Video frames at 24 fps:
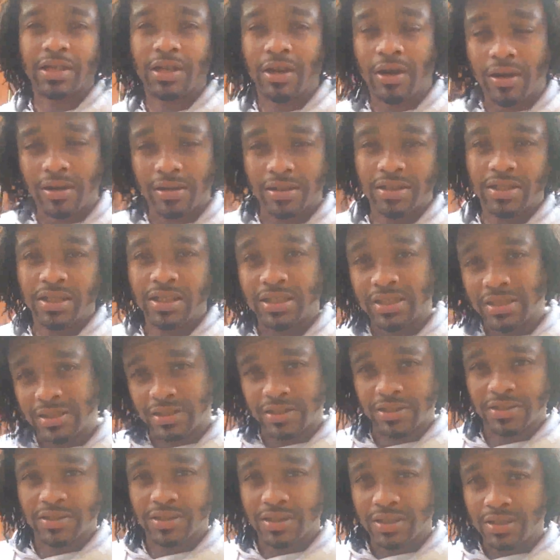in our
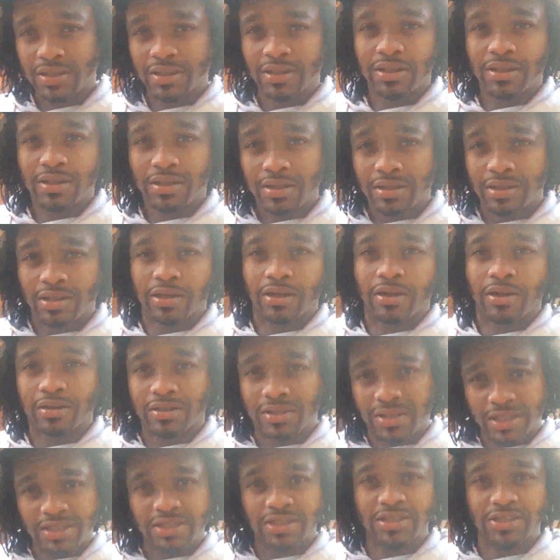indigenous
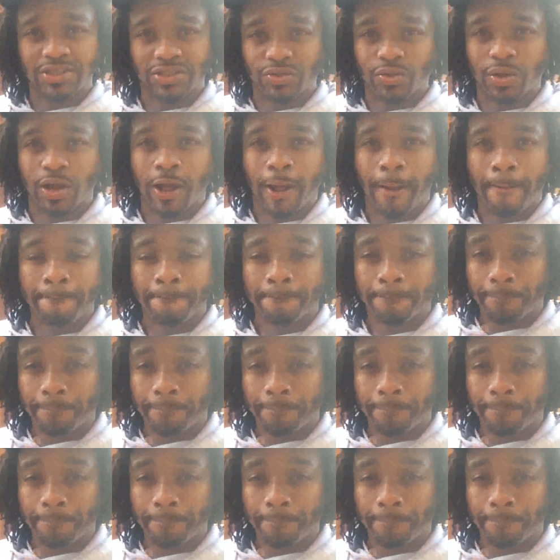tribe.